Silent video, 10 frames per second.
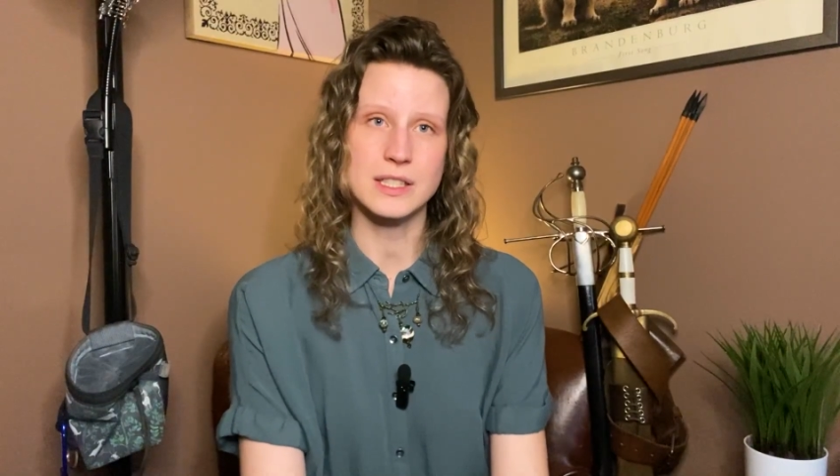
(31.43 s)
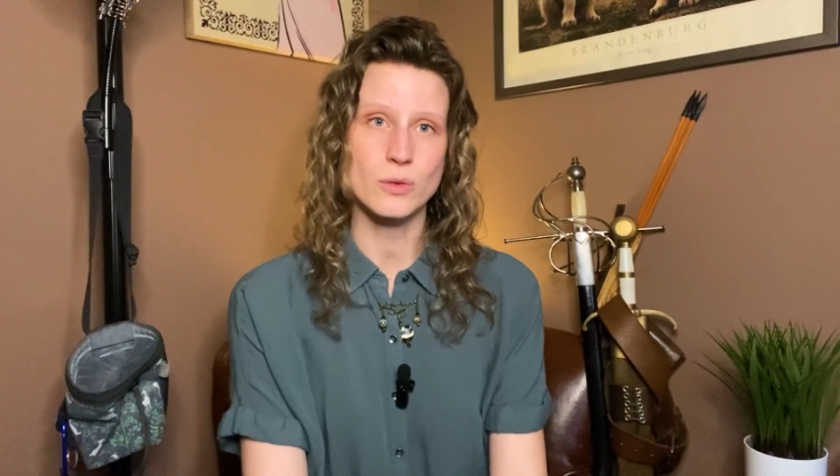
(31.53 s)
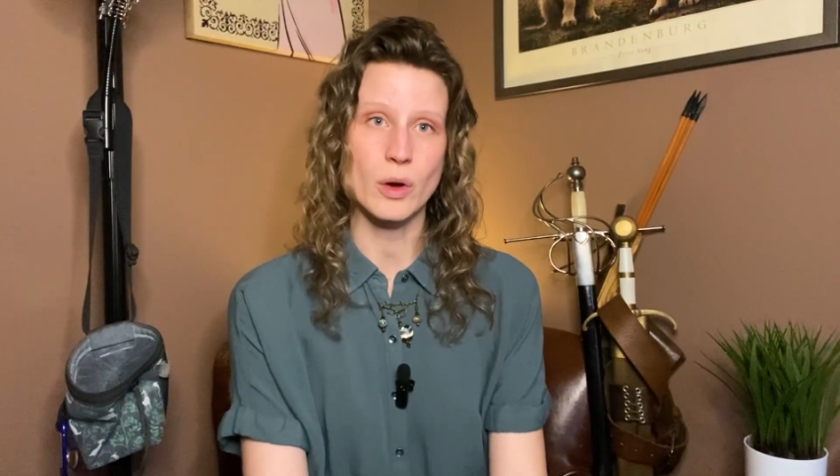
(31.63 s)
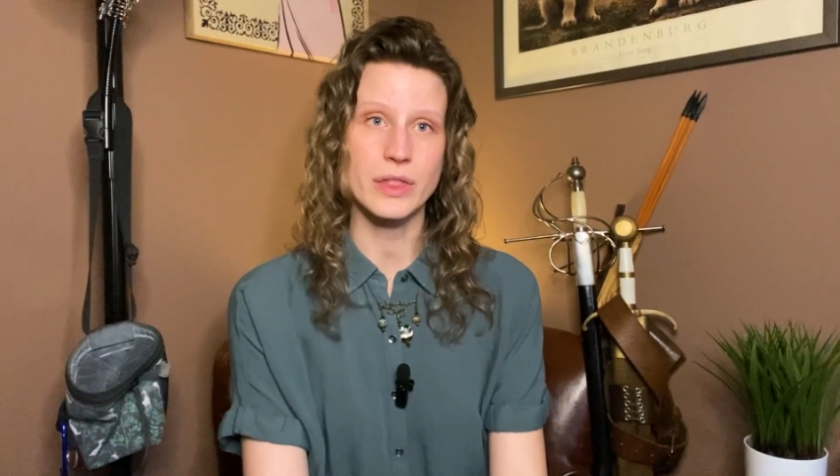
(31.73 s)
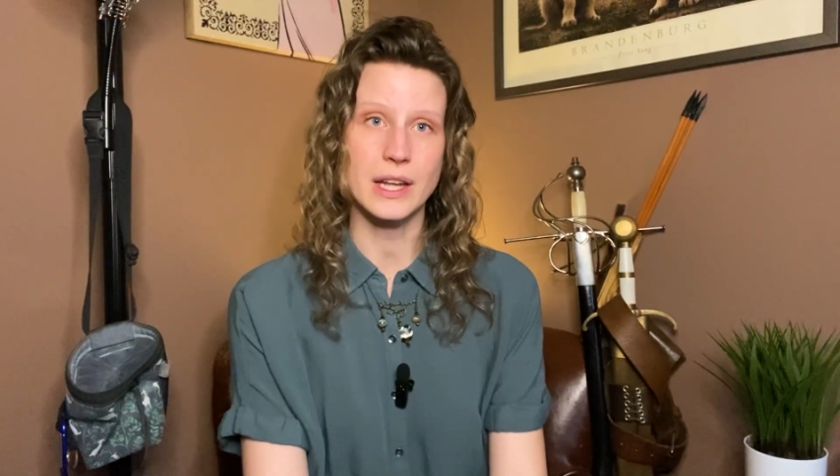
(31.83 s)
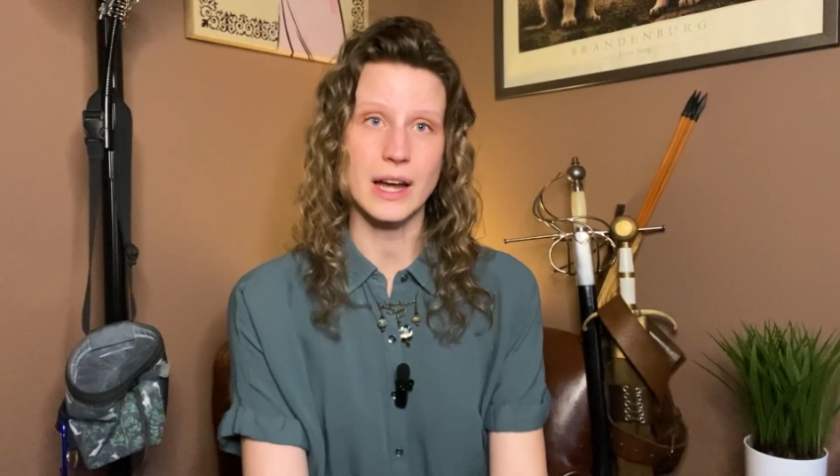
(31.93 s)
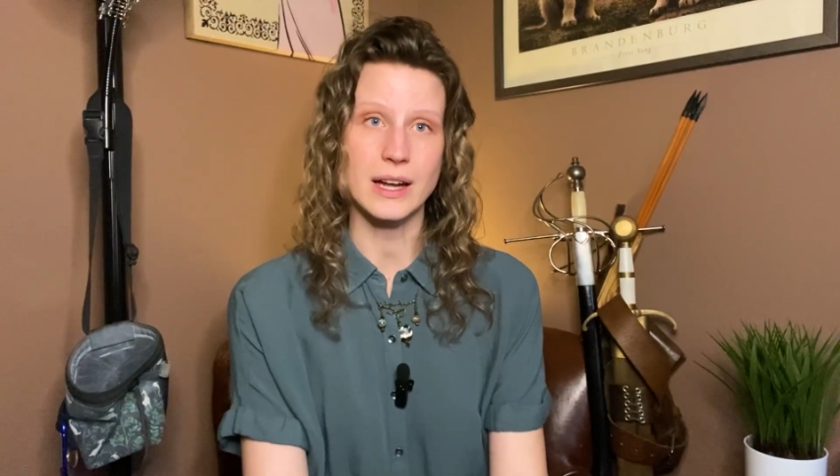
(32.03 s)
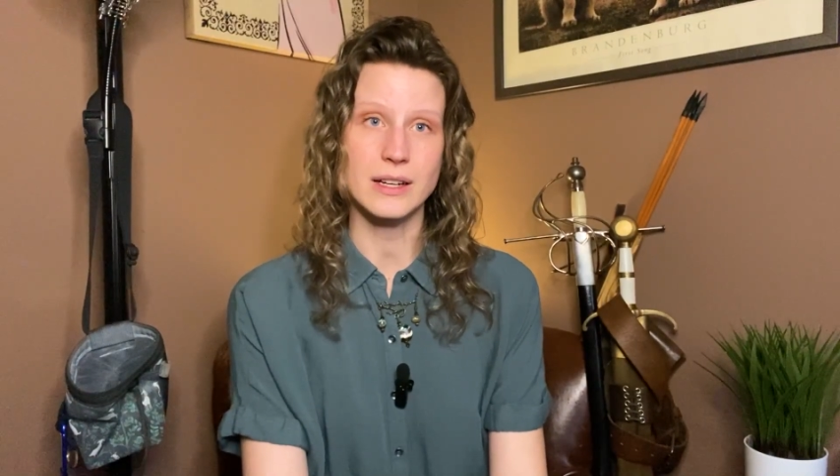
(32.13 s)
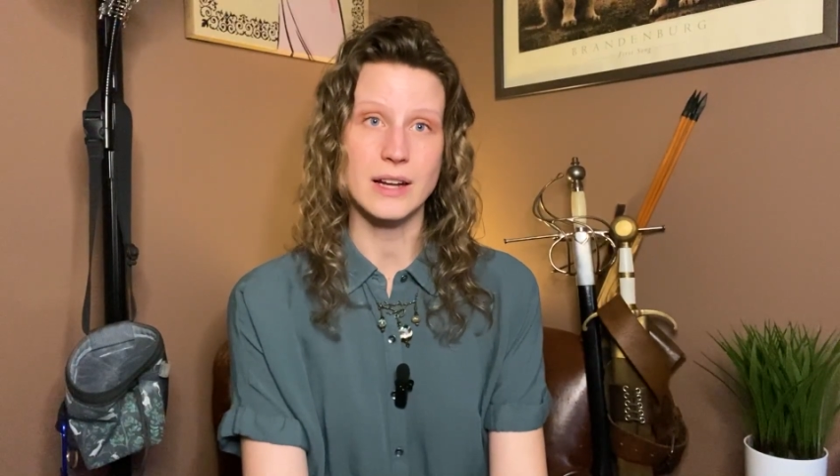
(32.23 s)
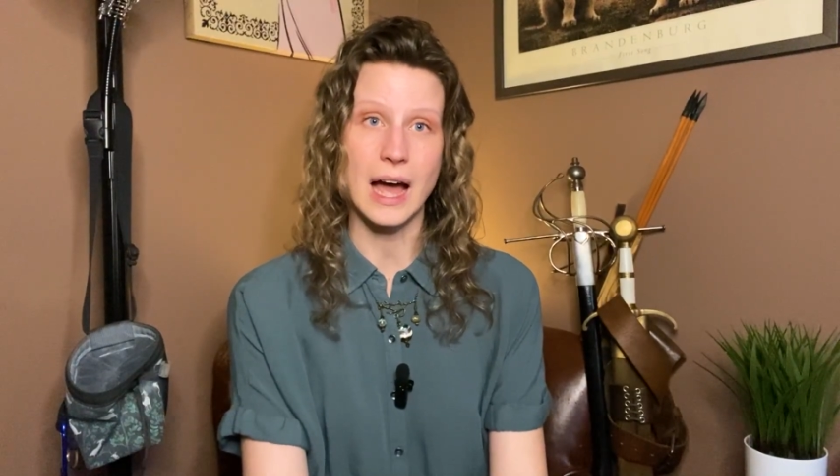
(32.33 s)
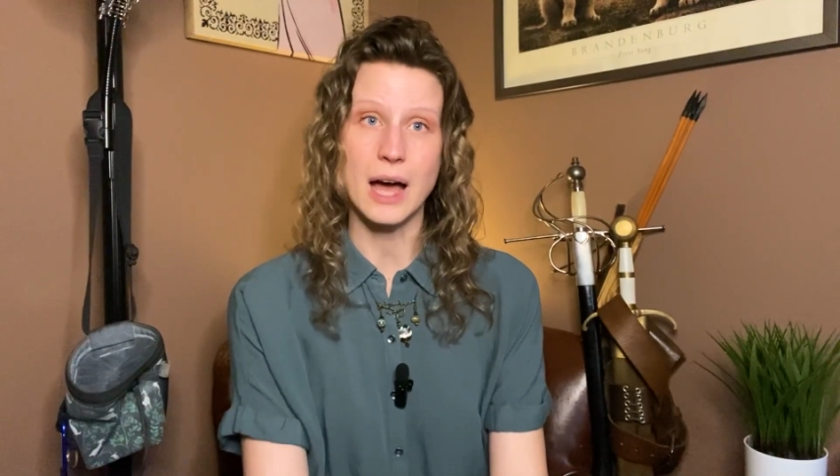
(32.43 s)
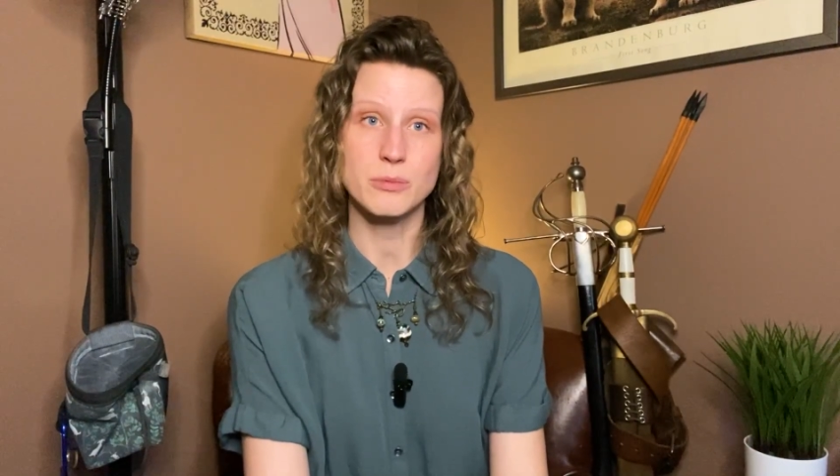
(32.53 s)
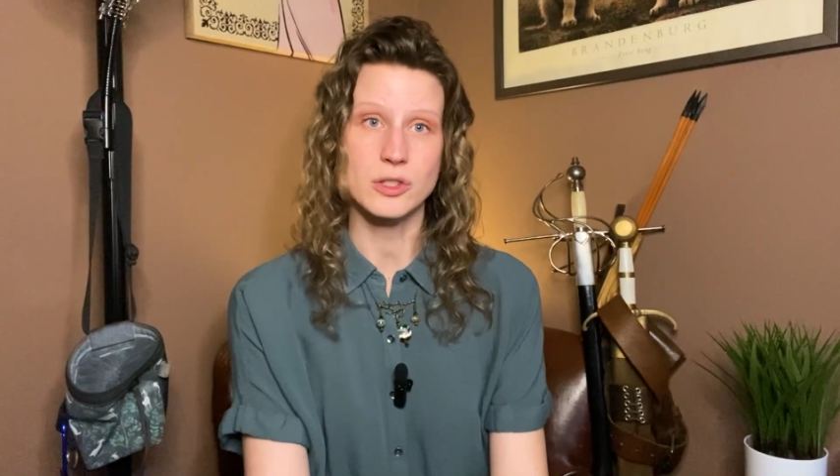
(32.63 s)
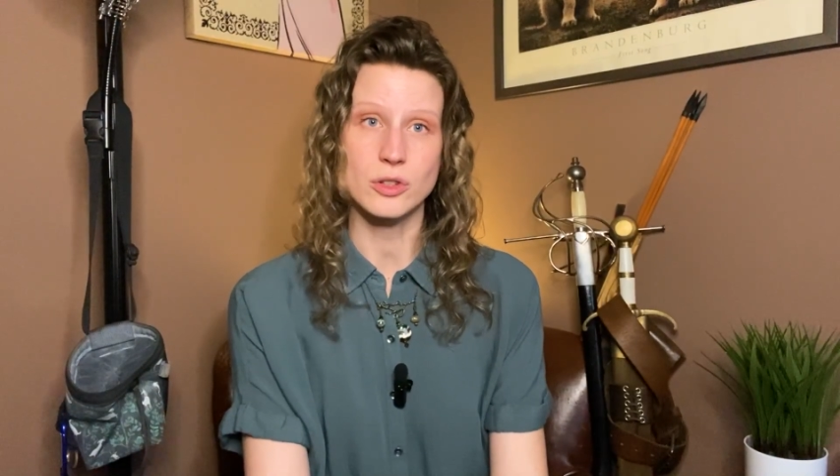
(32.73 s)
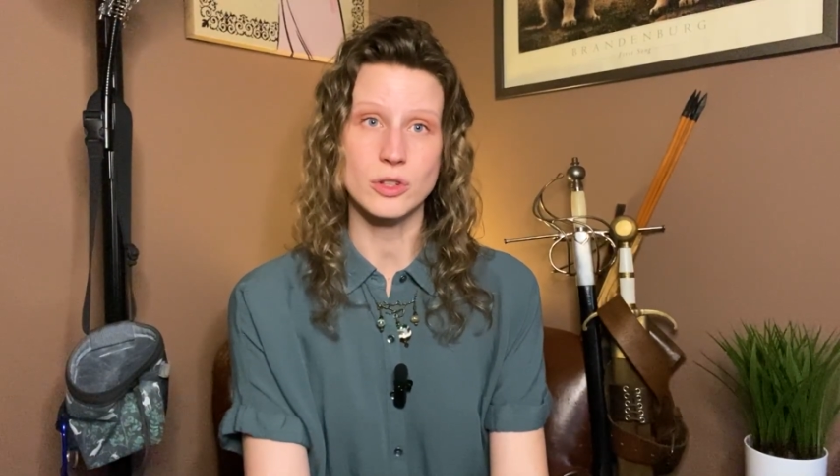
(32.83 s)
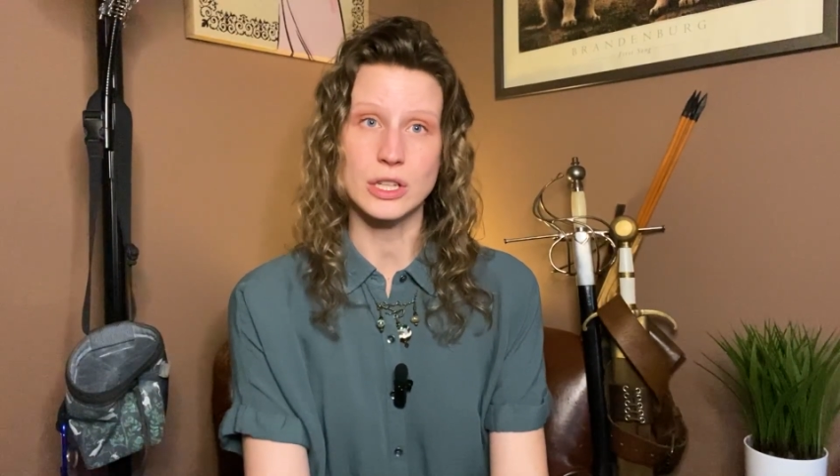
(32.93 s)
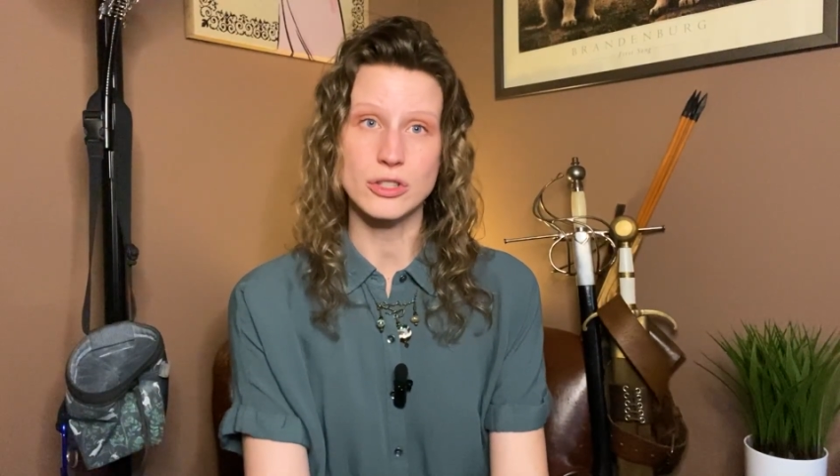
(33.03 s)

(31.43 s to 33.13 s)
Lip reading: it's one that I absolutely